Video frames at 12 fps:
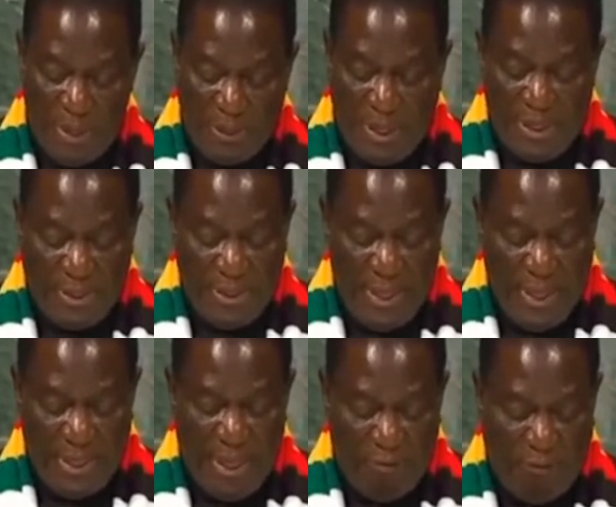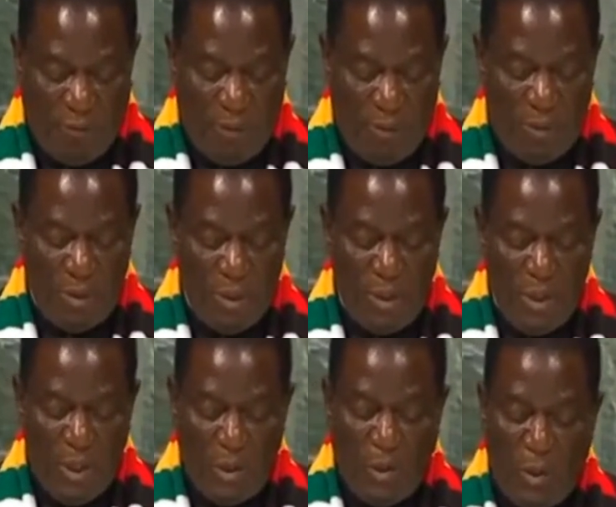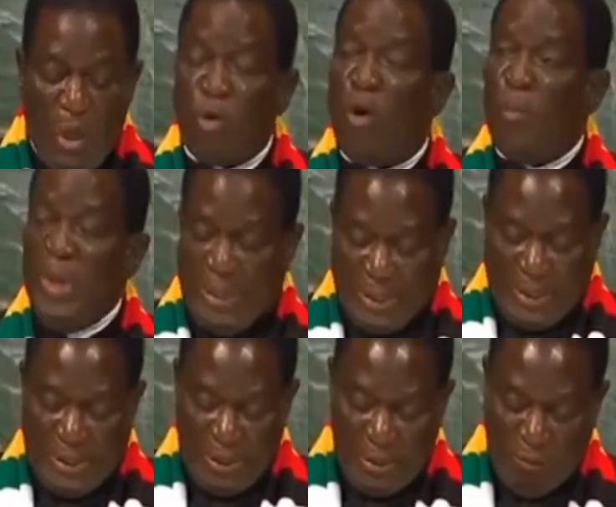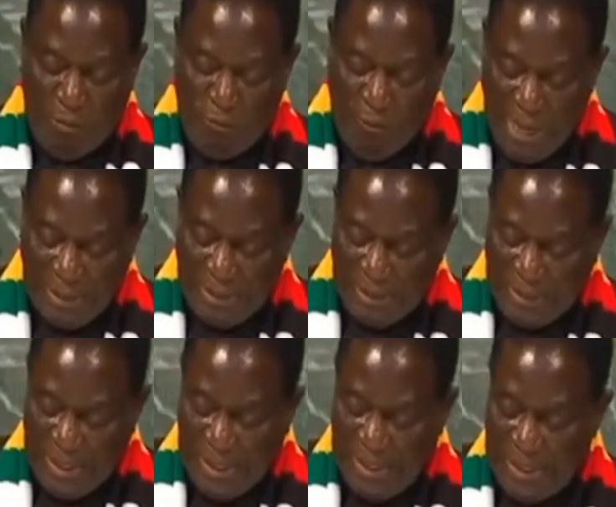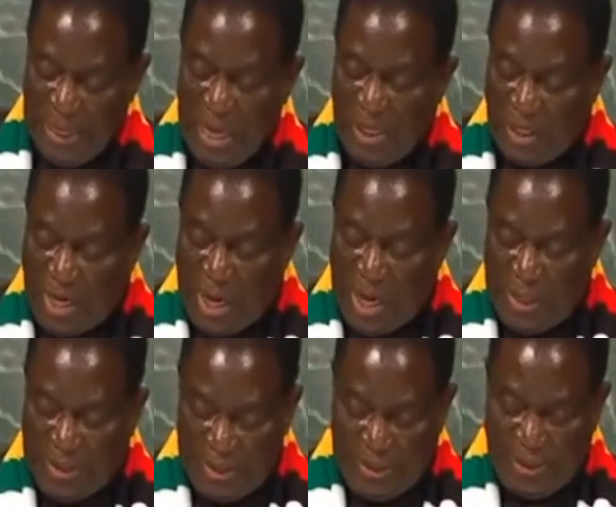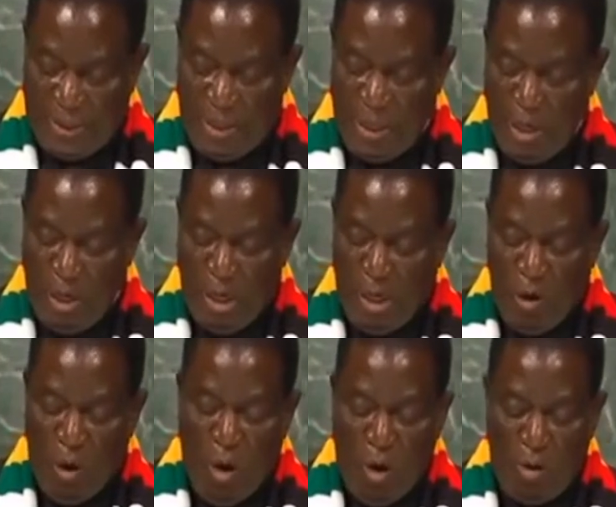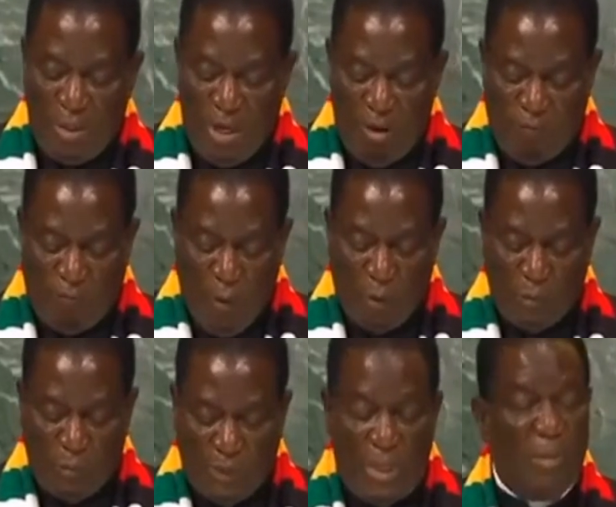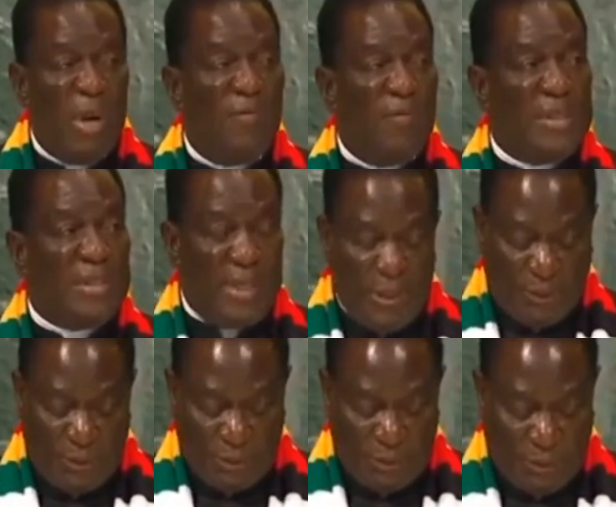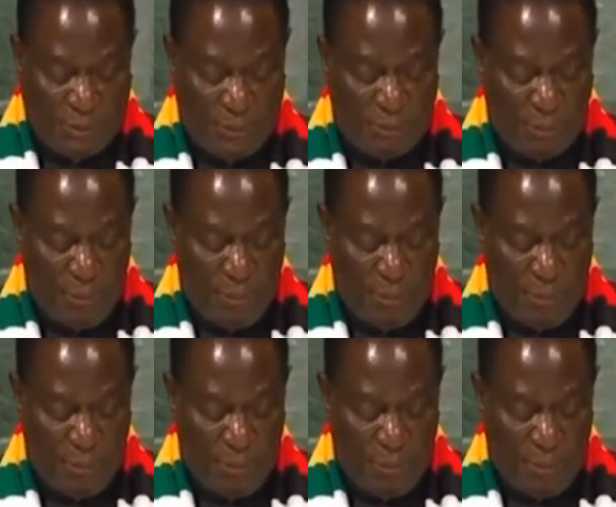There is need, therefore, to recommit to fighting these scourges in all their forms and manifestations.